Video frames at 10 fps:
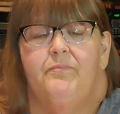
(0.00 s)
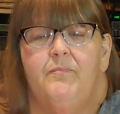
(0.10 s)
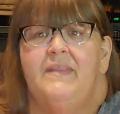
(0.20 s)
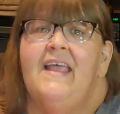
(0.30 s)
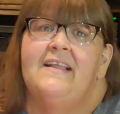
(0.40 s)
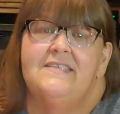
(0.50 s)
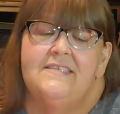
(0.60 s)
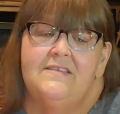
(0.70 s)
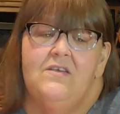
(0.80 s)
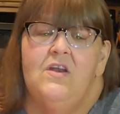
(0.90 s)
But
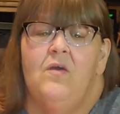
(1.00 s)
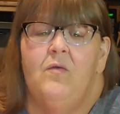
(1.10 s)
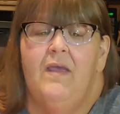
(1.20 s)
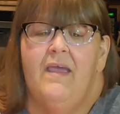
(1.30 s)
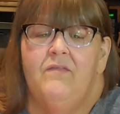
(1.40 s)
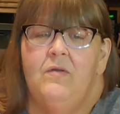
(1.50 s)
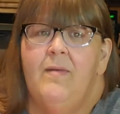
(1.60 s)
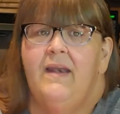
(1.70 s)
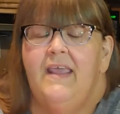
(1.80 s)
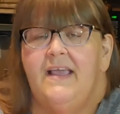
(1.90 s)
that's,
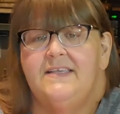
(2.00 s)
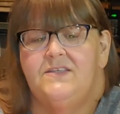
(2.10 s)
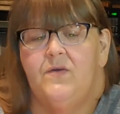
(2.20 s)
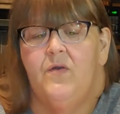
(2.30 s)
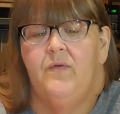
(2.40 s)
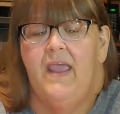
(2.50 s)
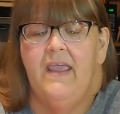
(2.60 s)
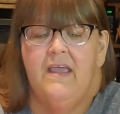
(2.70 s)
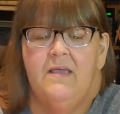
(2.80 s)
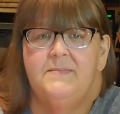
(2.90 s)
everybody has their own
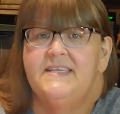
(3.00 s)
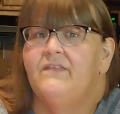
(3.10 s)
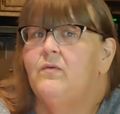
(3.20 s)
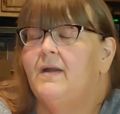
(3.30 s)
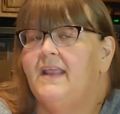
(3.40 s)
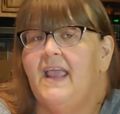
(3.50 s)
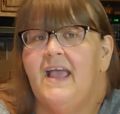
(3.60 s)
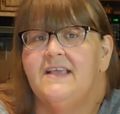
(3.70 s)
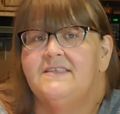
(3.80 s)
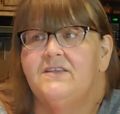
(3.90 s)
hang-ups. Everybody
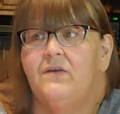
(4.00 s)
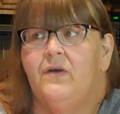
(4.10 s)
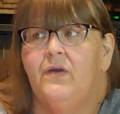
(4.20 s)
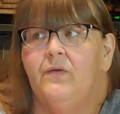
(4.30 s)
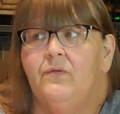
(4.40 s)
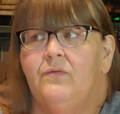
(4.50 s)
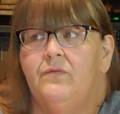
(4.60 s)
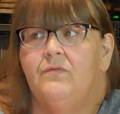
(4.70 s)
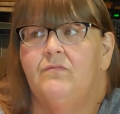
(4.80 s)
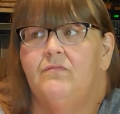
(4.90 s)
has their
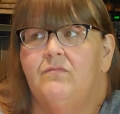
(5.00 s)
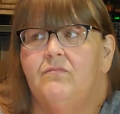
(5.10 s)
own,